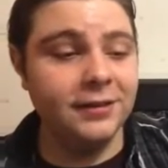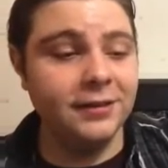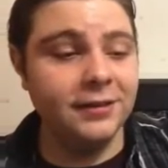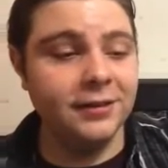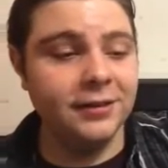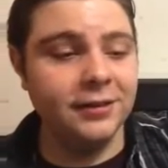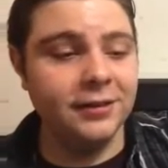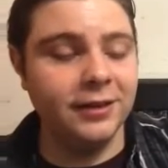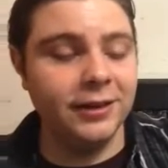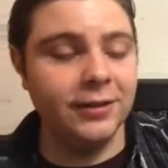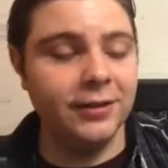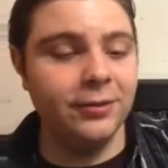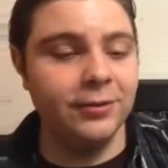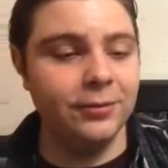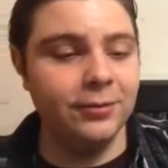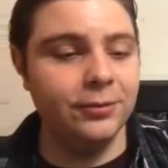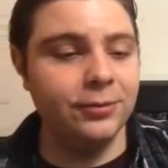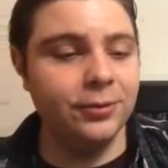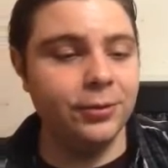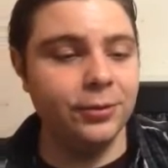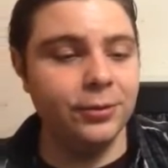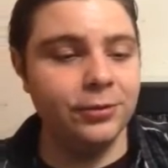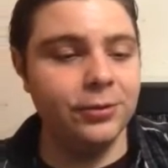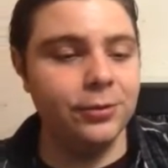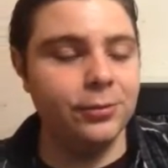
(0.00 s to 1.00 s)
Like
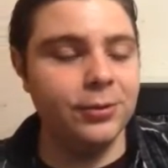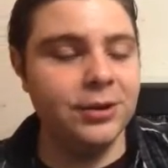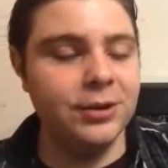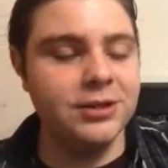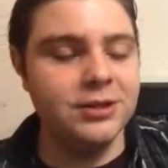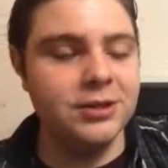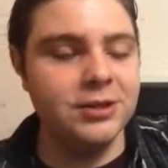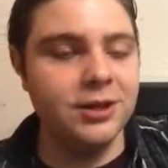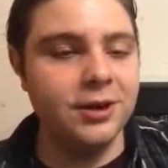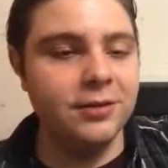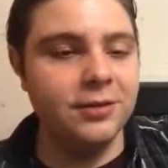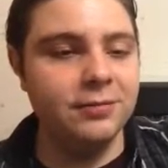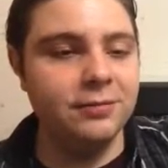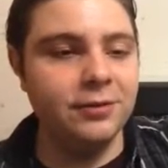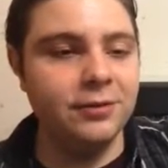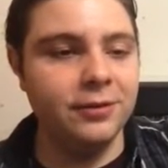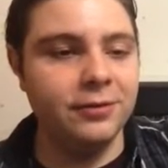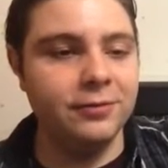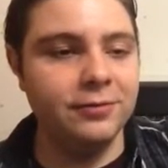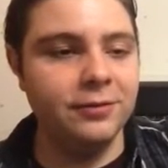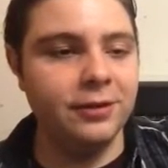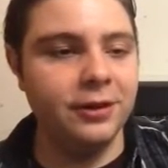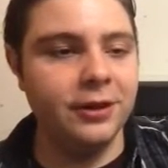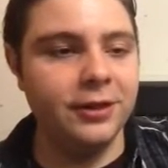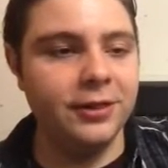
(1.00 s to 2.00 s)
the one side of
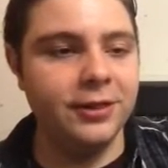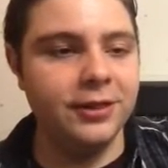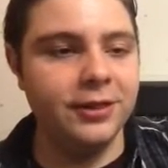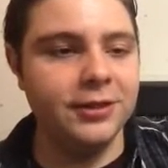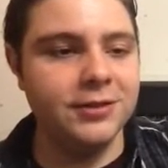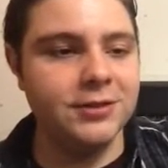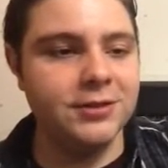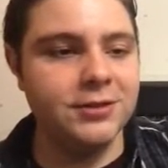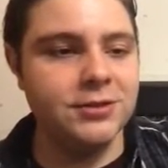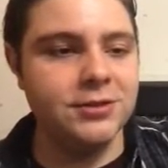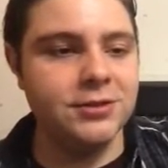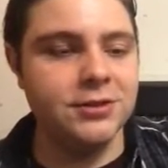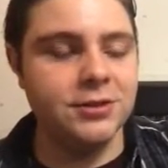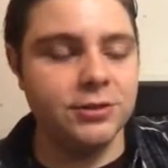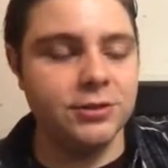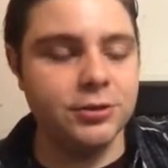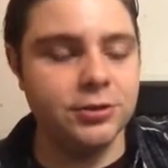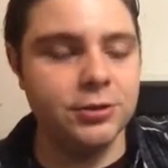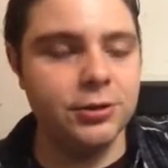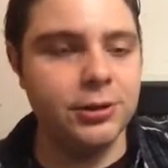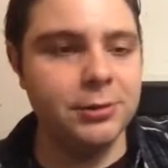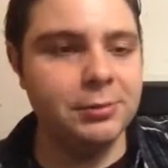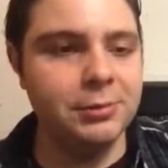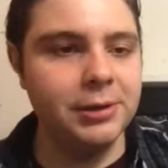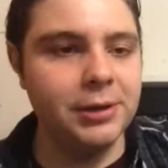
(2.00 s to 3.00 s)
things is
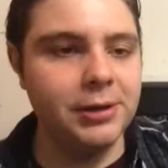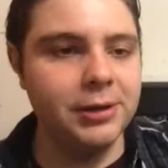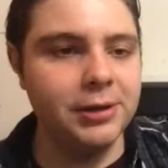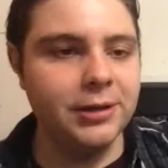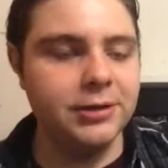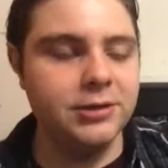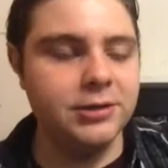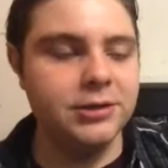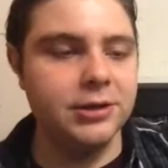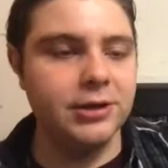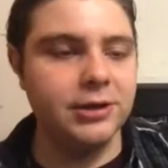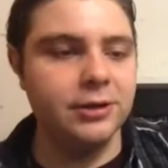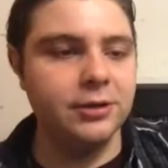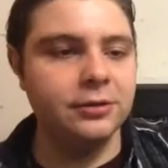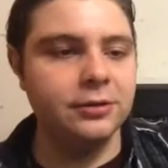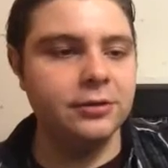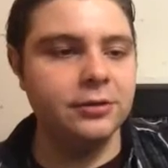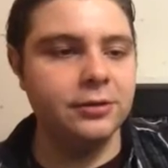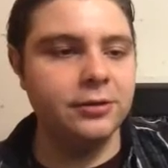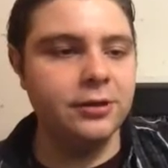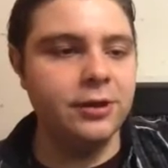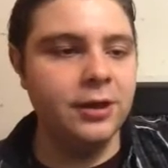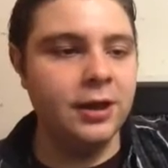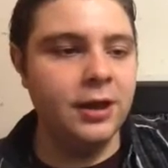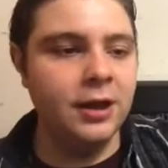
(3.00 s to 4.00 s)
Shirley MacLaine's
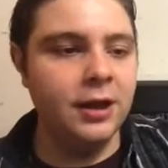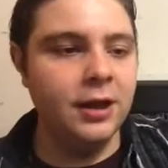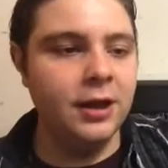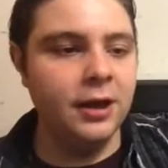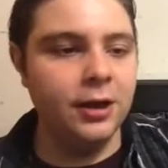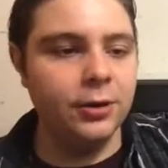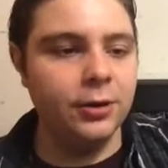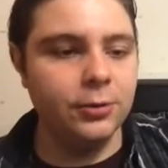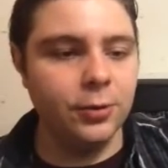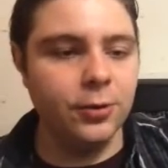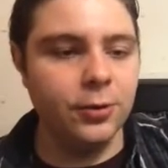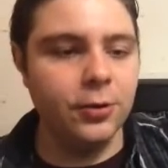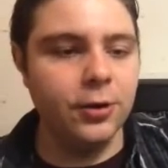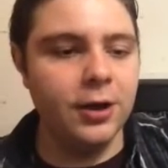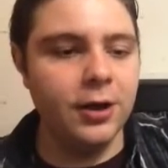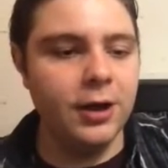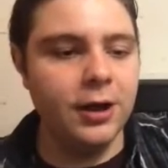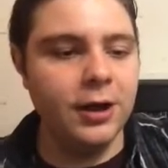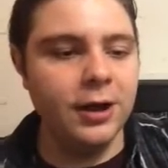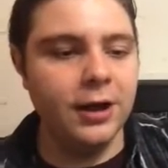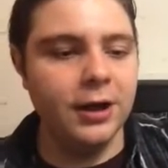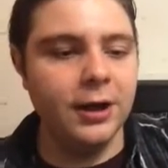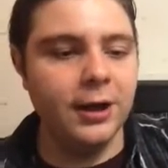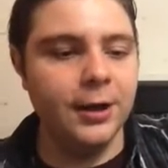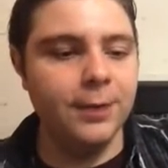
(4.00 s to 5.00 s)
character, Aurora,
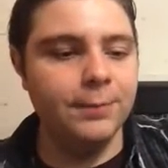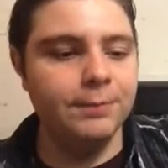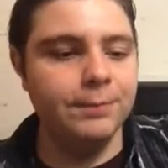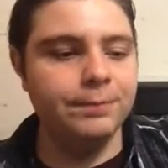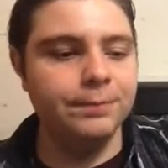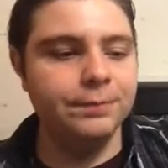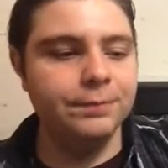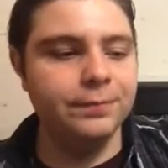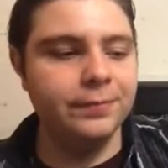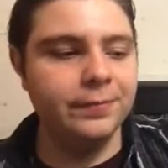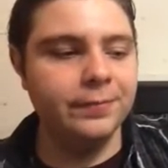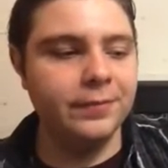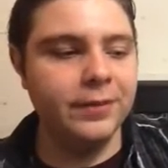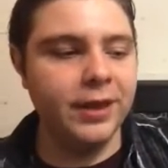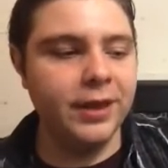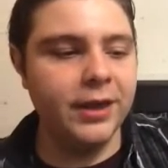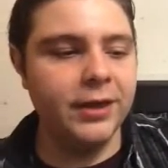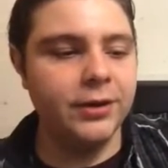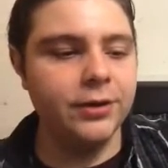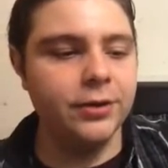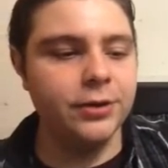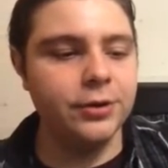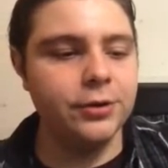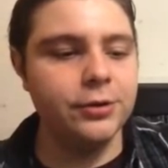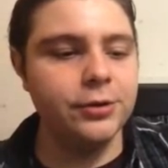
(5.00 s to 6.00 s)

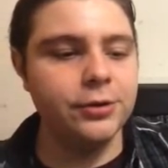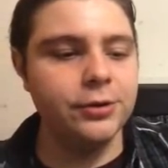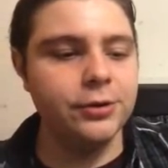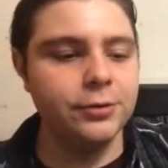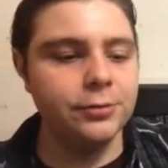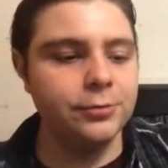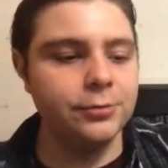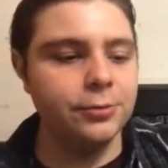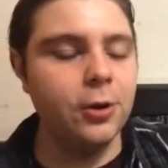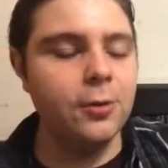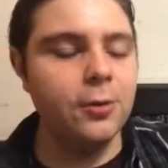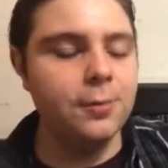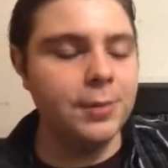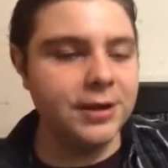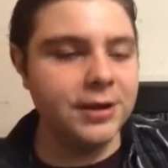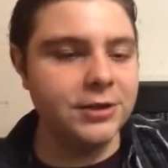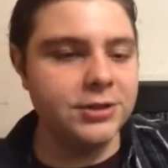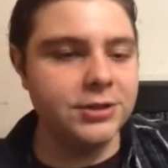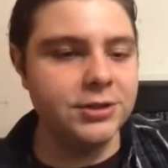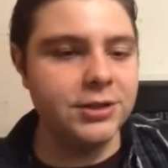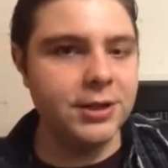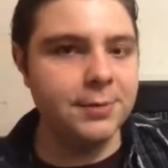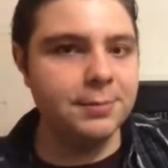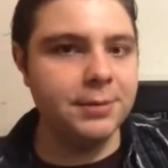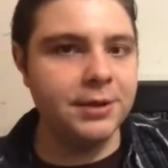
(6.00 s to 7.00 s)
and her romance
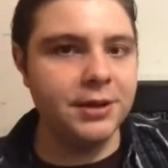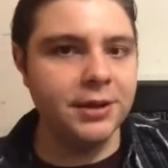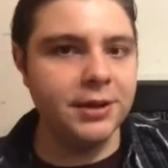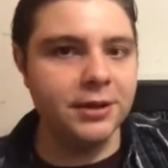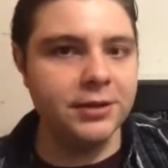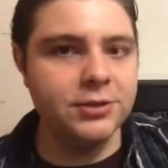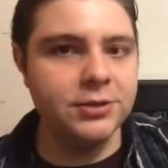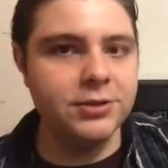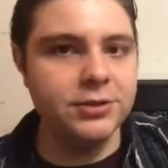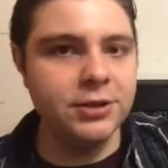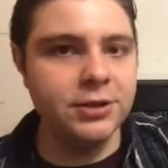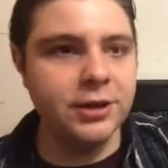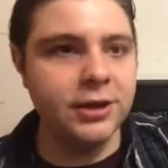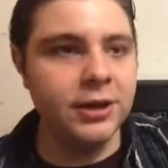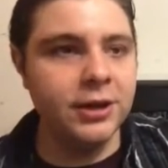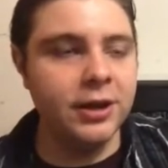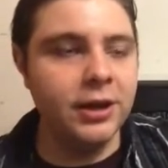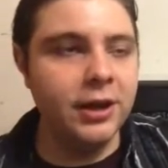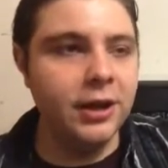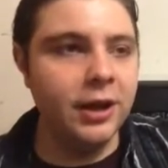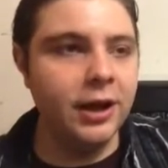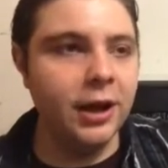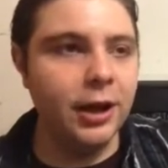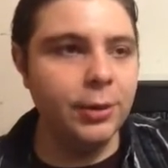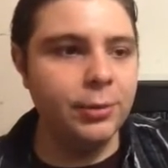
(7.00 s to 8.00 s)
that begins
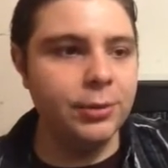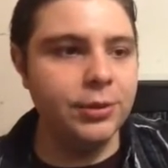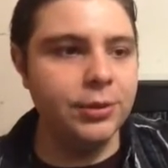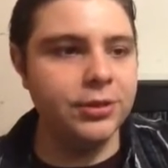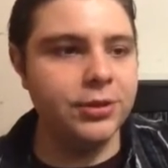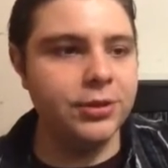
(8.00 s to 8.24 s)
with